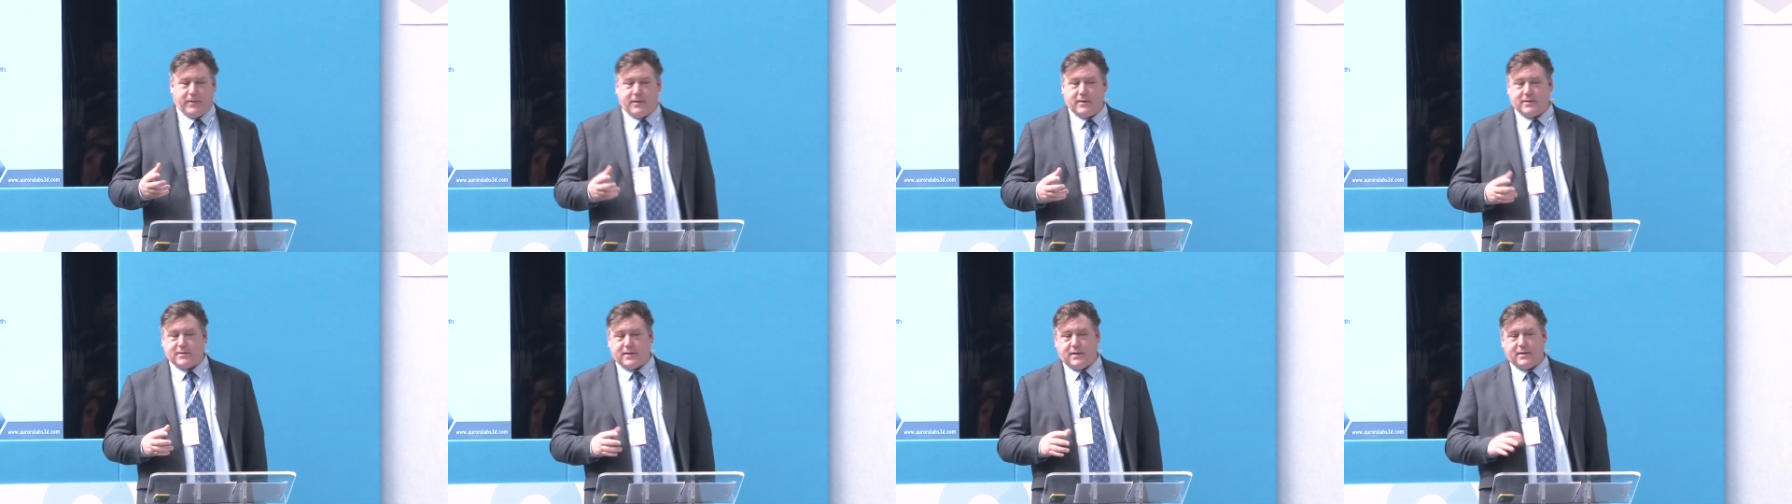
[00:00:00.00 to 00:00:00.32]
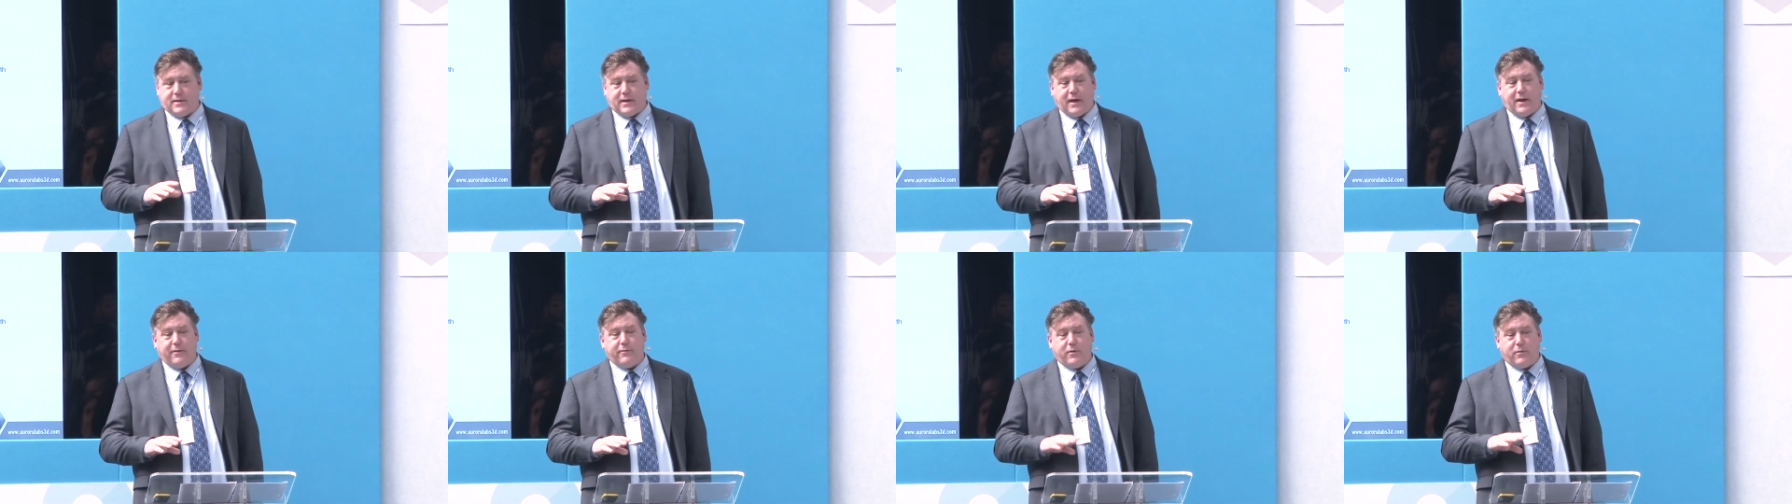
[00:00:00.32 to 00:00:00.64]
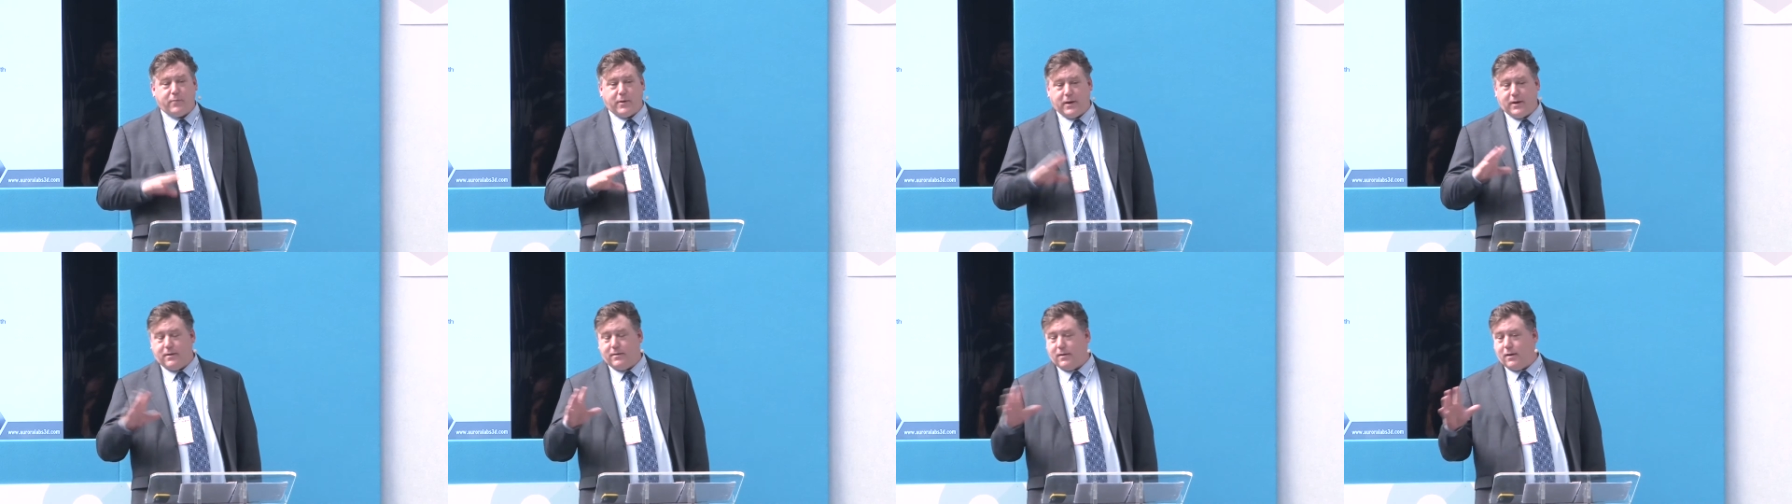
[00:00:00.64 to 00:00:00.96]
They said, David,
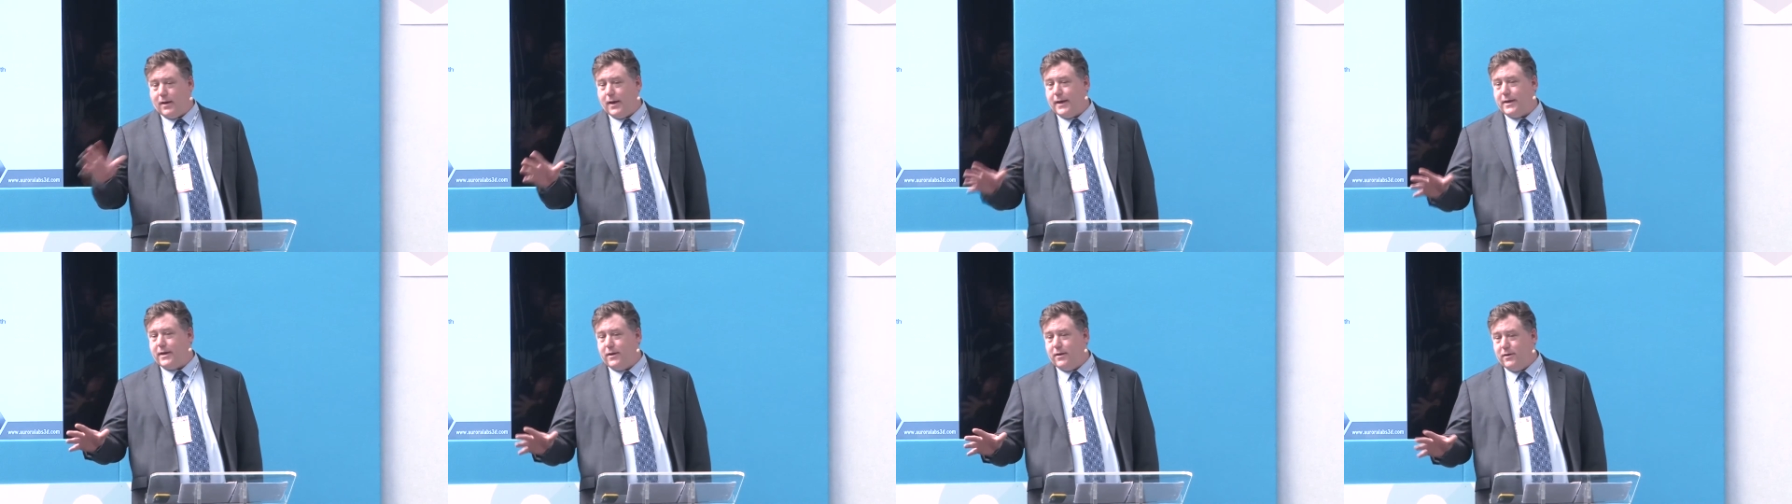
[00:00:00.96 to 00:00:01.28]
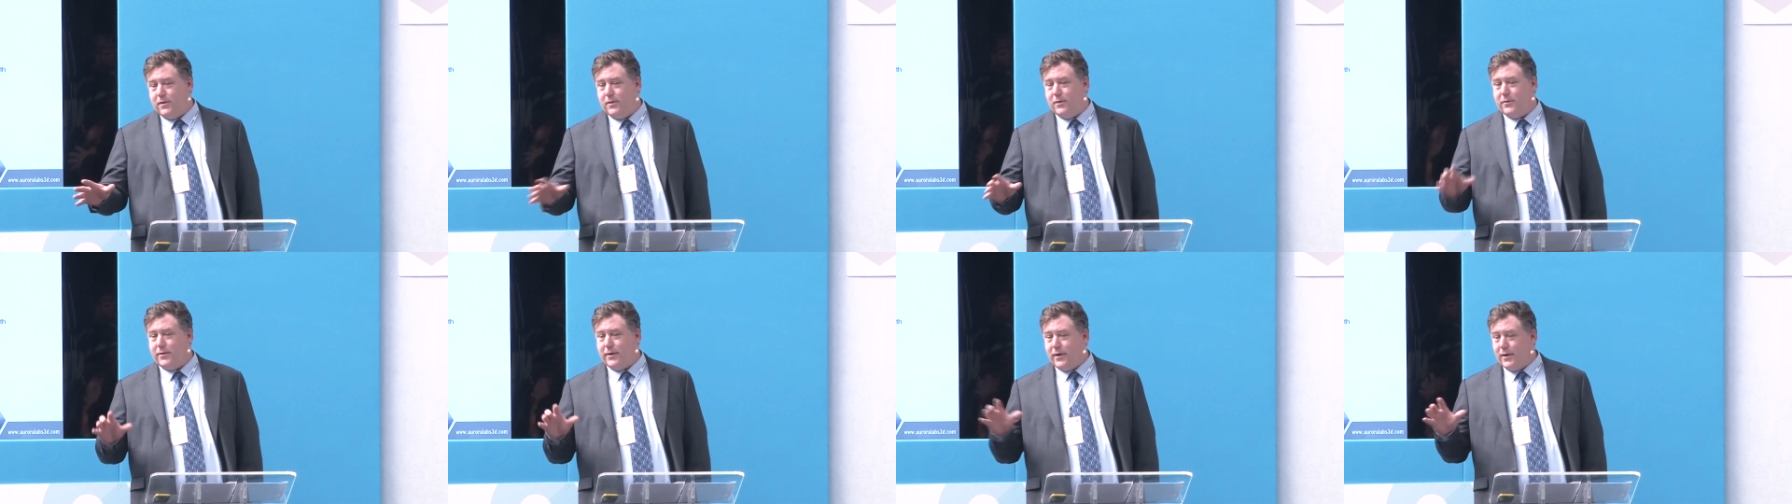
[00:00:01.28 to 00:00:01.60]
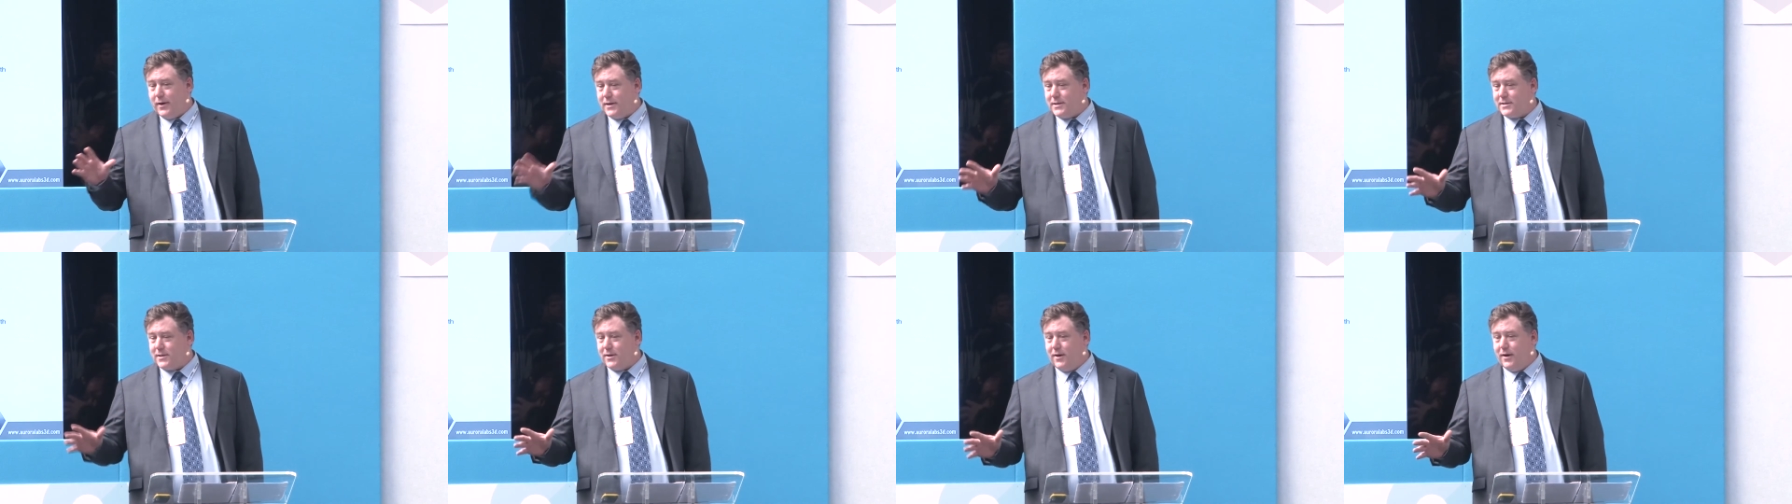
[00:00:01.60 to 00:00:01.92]
we like you, you're a
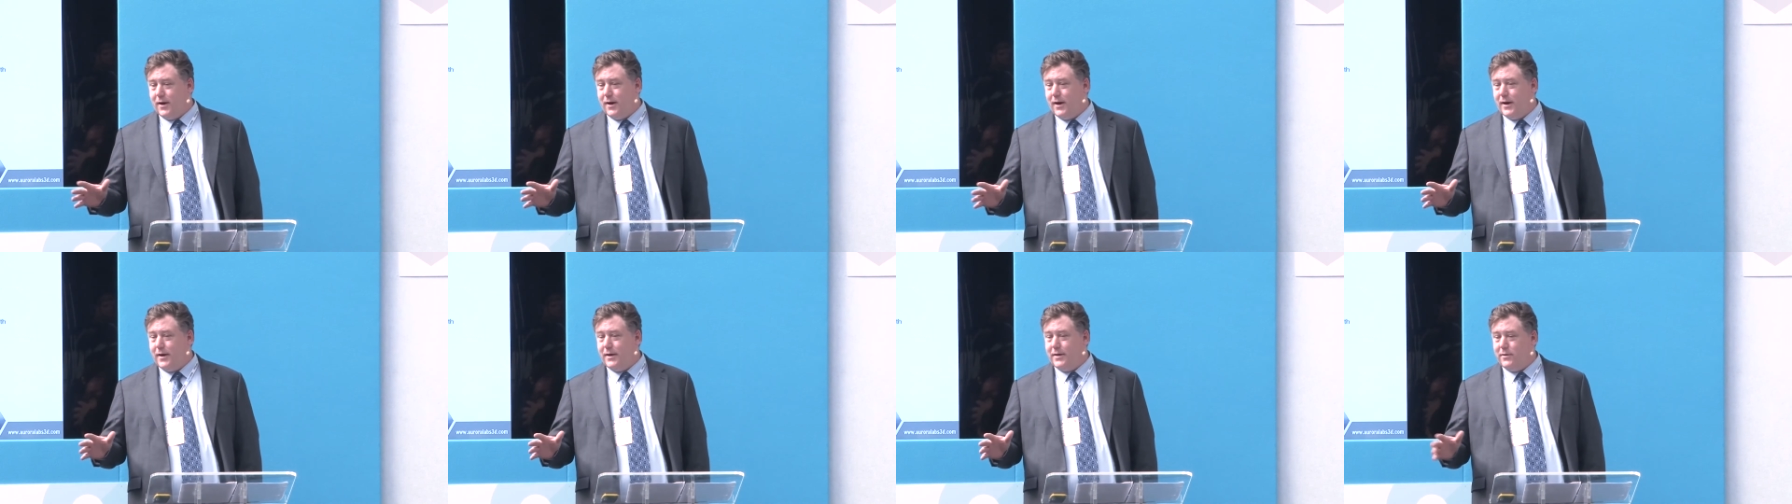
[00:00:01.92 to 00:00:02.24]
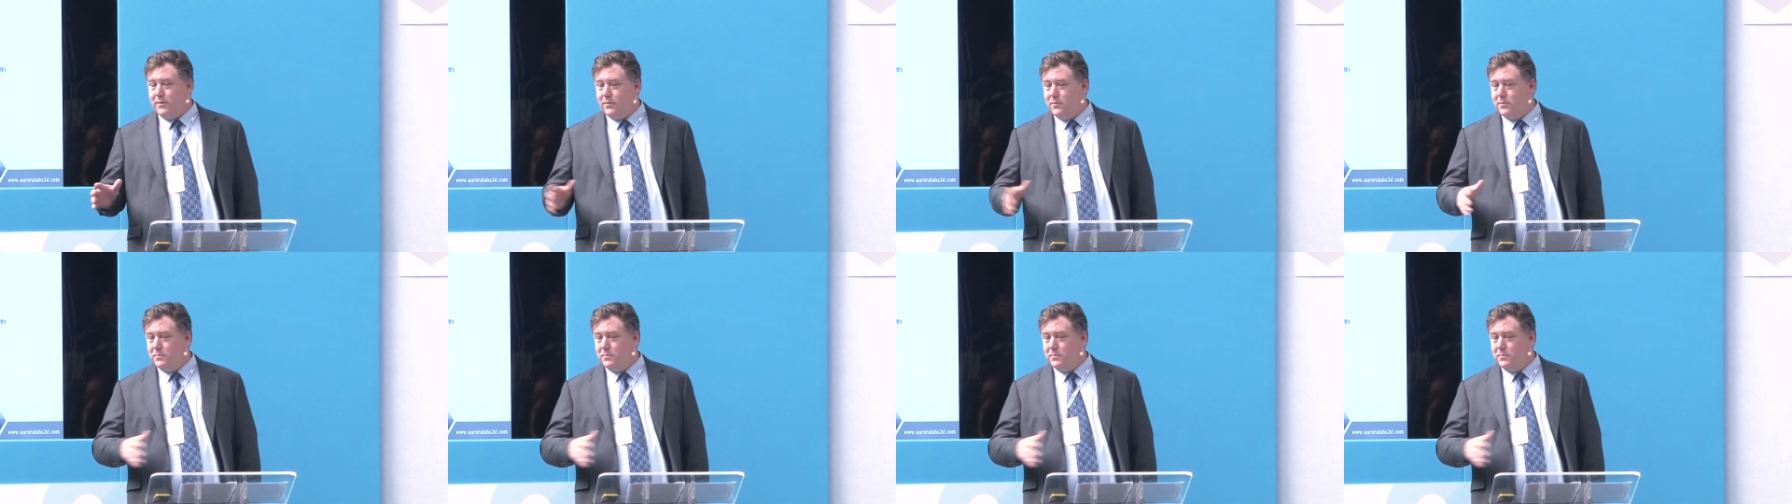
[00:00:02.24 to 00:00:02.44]
nice guy,